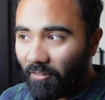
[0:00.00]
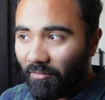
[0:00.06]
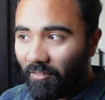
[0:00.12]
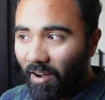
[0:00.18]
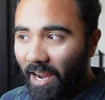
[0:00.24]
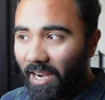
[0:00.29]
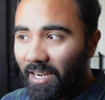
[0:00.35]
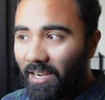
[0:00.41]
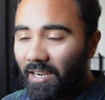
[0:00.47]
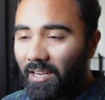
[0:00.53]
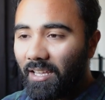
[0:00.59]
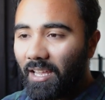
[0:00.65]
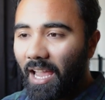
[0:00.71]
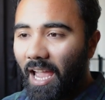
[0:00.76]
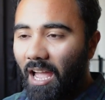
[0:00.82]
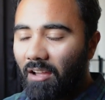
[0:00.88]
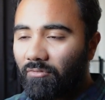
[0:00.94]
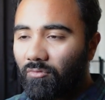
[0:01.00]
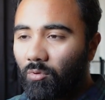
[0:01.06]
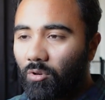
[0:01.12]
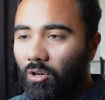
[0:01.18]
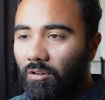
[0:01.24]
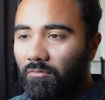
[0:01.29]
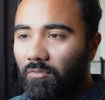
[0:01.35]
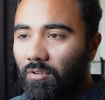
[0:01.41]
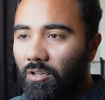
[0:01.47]
Why did he have to
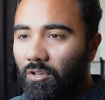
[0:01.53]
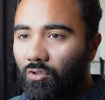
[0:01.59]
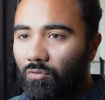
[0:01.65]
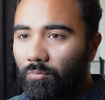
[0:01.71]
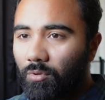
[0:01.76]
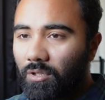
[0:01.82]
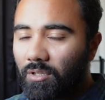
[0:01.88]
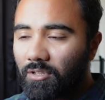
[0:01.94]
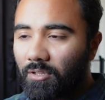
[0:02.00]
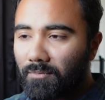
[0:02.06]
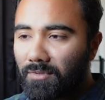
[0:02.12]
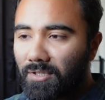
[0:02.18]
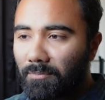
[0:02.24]
convert to Buddhism?